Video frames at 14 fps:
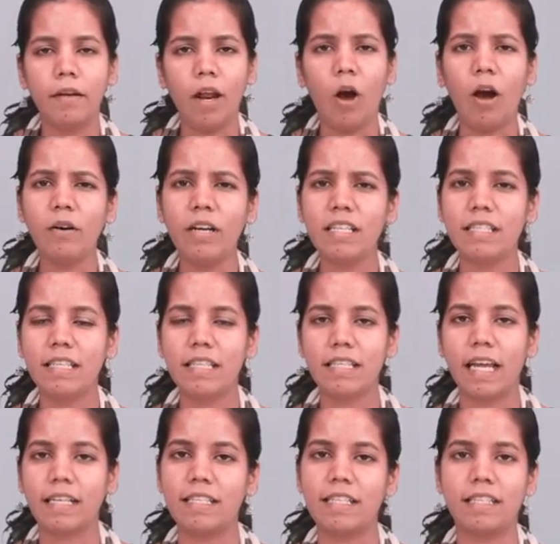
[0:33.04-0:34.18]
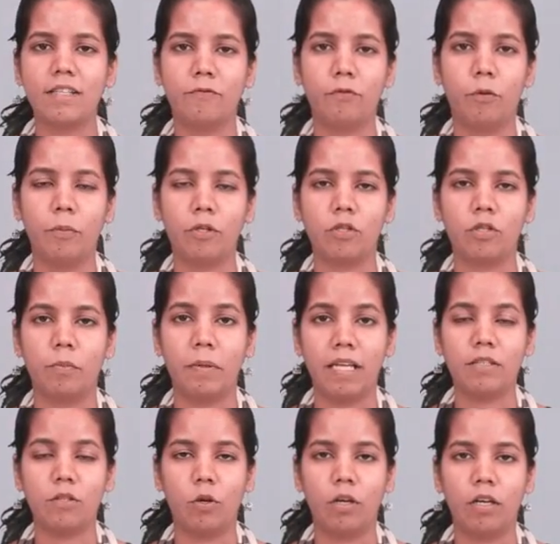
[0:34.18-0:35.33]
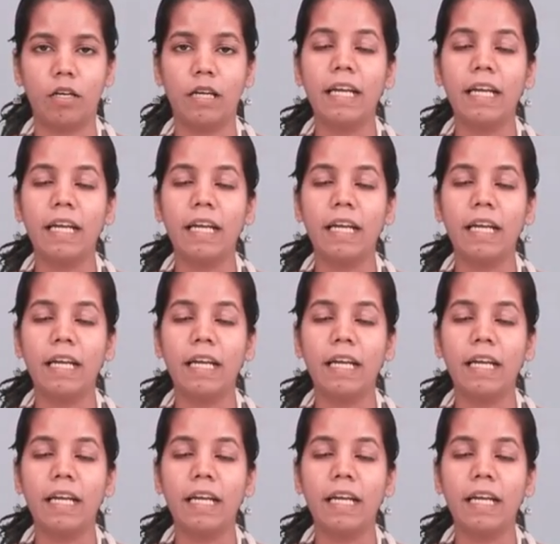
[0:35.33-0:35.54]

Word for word: now how does this gets this information present on